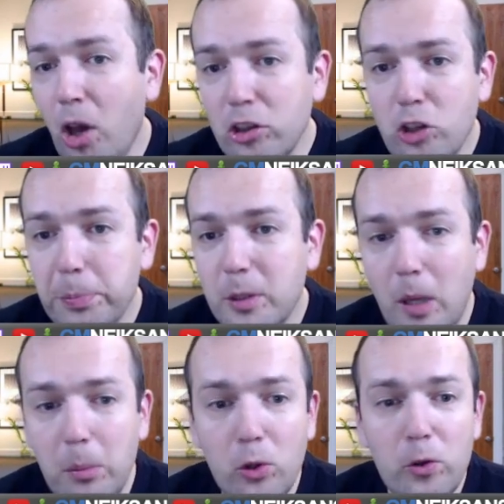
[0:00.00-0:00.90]
optimal
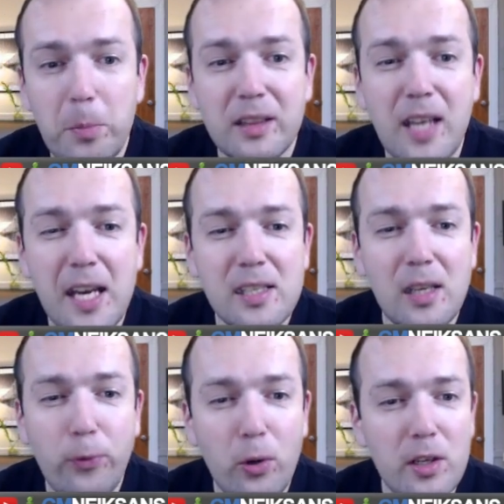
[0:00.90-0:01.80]
move, but knight
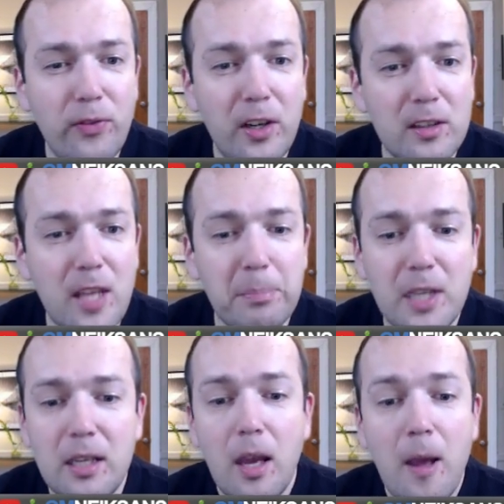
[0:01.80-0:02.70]
c4 is very
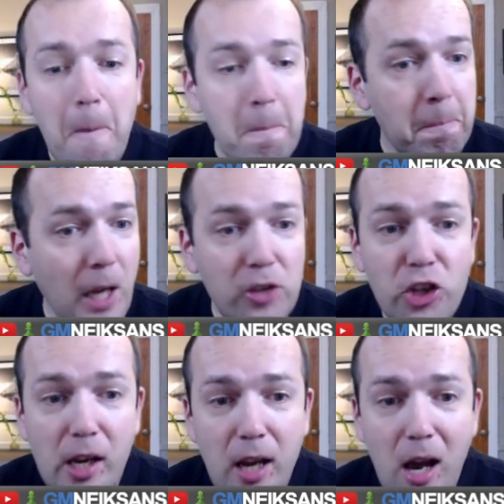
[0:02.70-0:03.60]
tempting. And
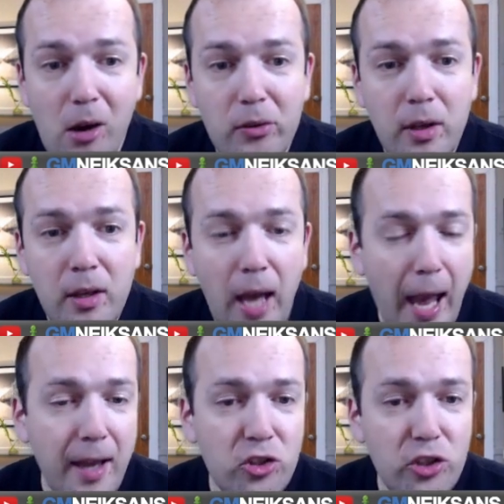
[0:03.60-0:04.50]
check out,
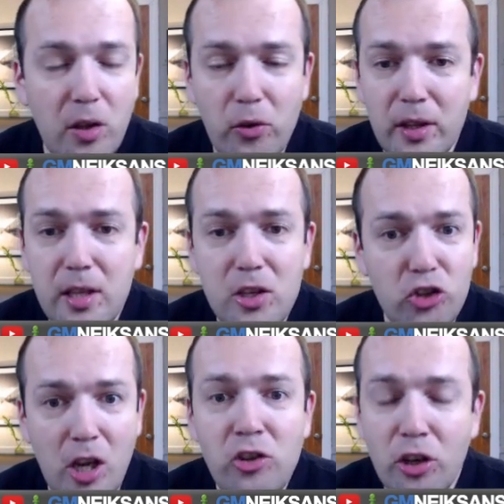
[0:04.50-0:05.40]
Engine already is
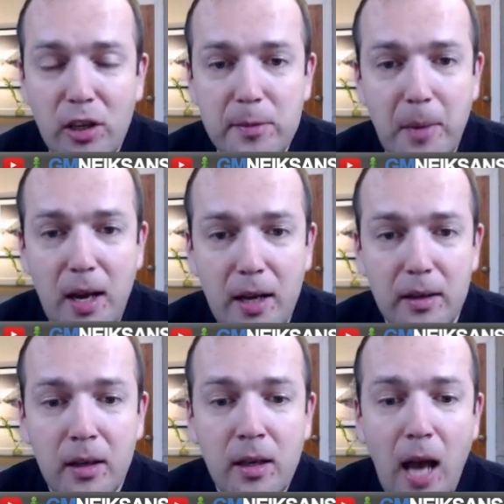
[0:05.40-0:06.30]
changing his mind.
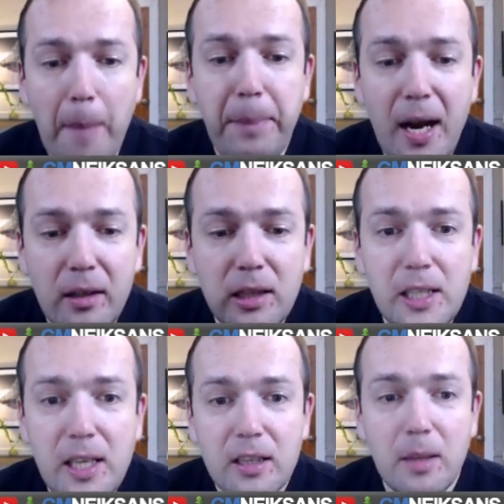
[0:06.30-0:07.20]

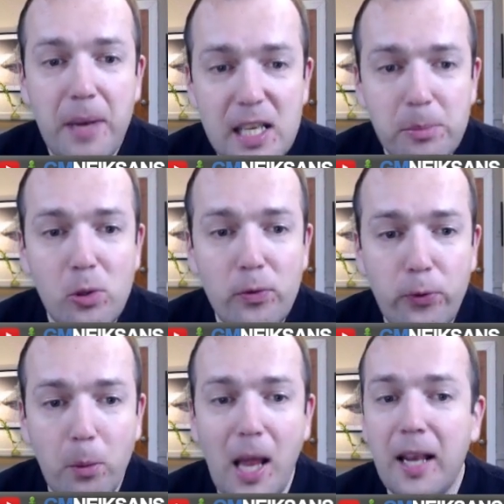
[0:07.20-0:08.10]
Apparently, the best move for
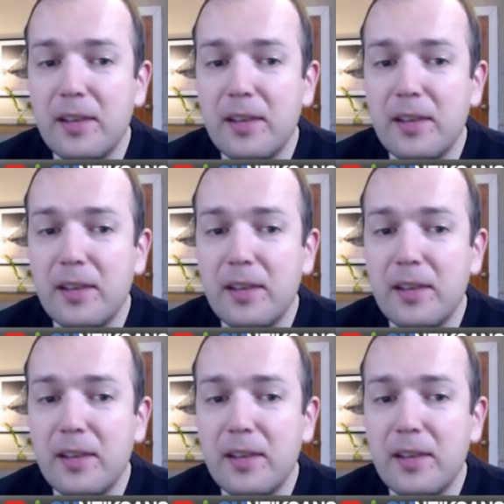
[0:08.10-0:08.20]
black is